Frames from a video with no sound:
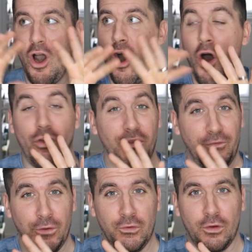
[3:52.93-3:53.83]
all the
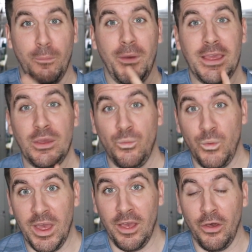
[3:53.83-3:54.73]
future, but He
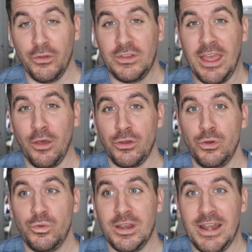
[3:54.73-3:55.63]
will tell
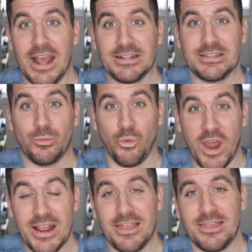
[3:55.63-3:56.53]
you the next
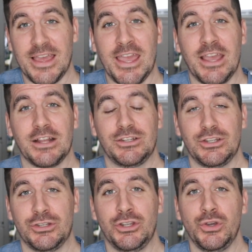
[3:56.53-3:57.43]
right thing to
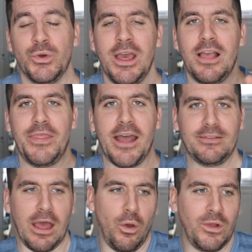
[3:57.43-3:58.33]
do. That's
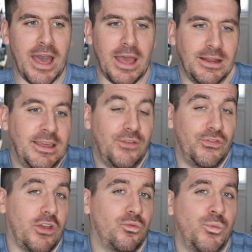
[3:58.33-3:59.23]
how God gives
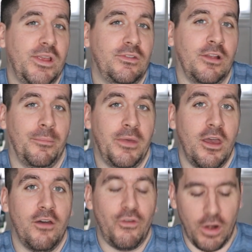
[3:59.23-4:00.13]
us wisdom.
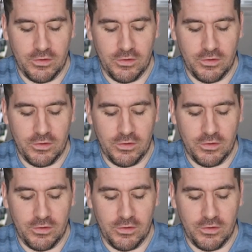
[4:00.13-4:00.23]
For